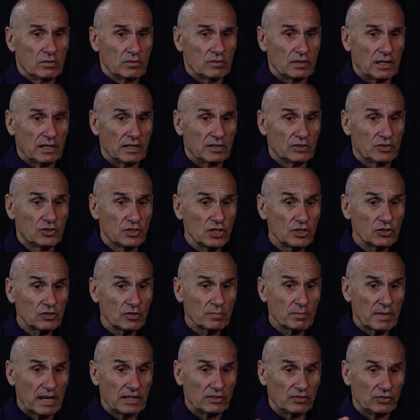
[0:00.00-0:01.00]
the
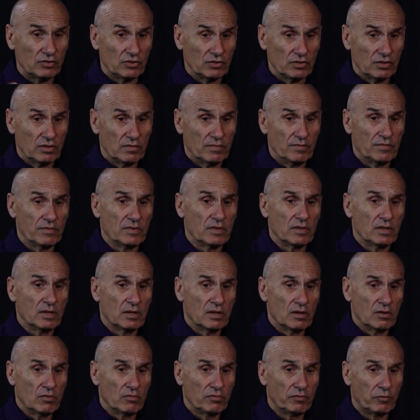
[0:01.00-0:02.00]
legitimation
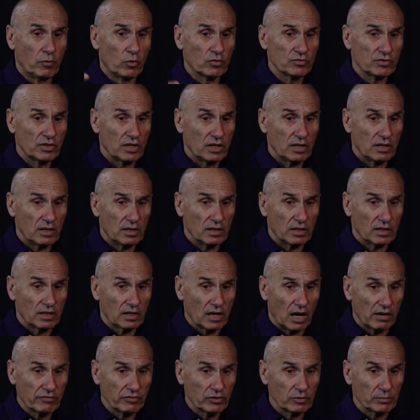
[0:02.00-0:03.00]
for the
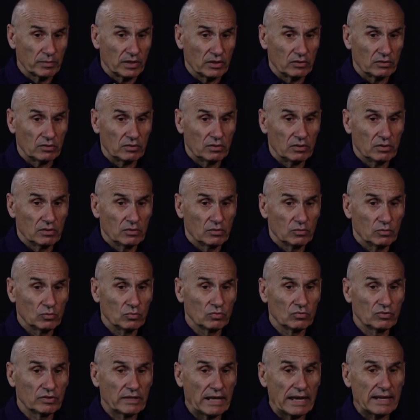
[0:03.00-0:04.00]
government
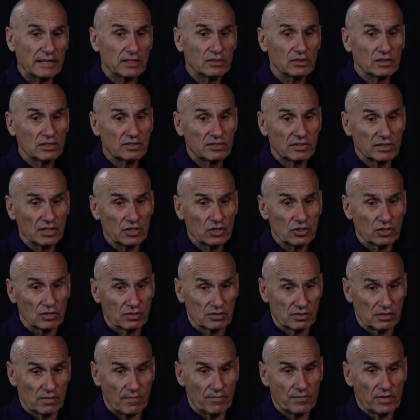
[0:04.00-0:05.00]
to take
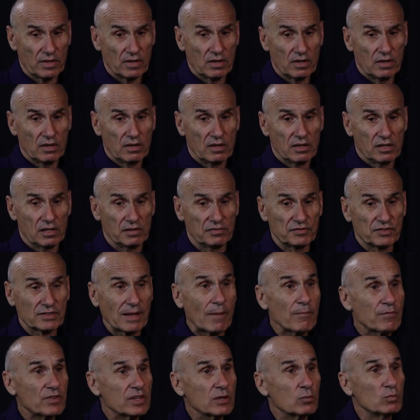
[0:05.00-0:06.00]
decisions if
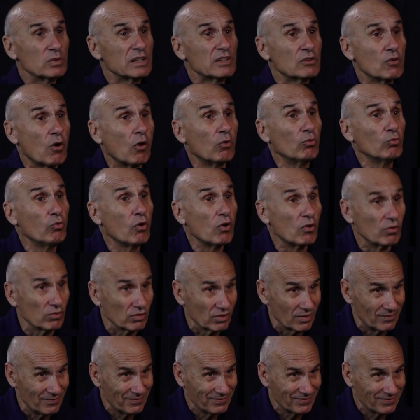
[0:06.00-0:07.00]
something will go
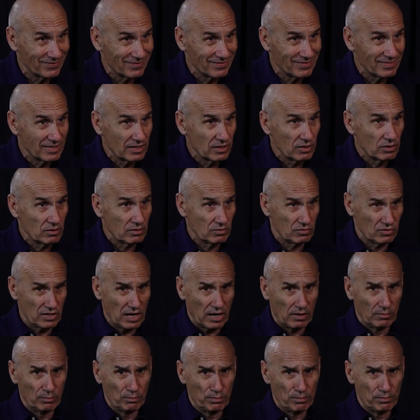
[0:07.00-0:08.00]
wrong,
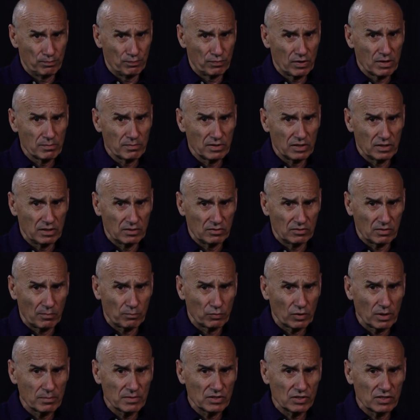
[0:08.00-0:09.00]
the
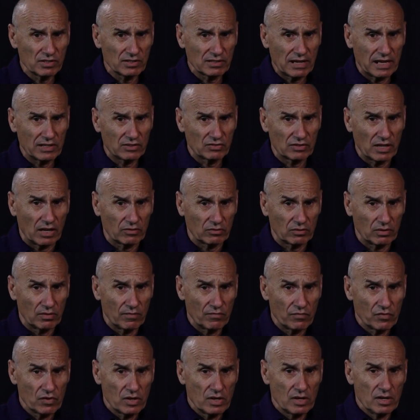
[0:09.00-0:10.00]
premise is like that.
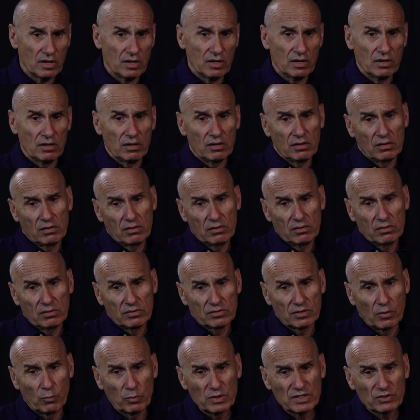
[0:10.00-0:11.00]

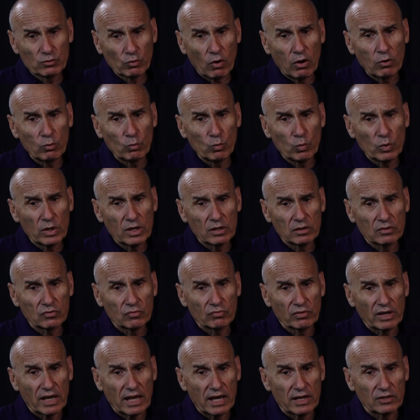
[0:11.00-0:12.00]
The withdrawal will
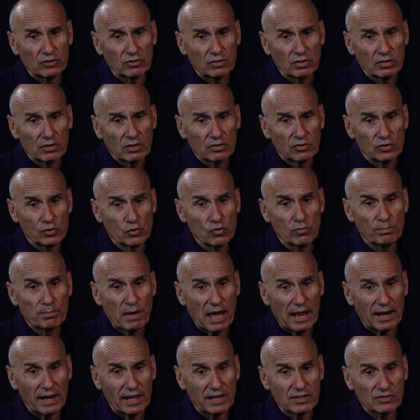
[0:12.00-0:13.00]
create new
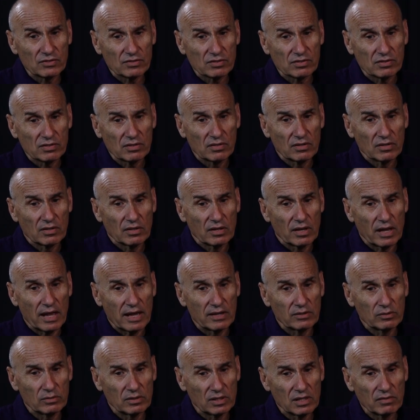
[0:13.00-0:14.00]
balance
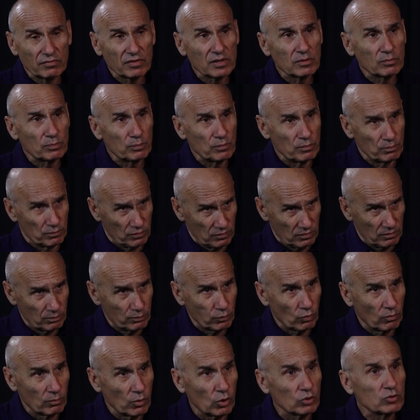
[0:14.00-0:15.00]
and even
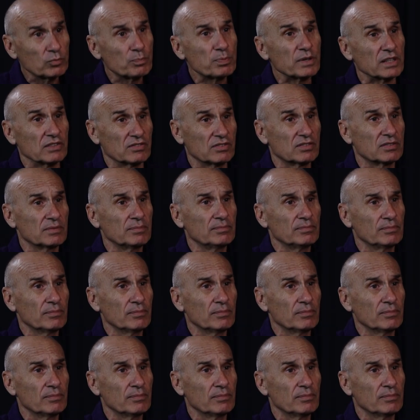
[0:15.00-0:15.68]
promote peace.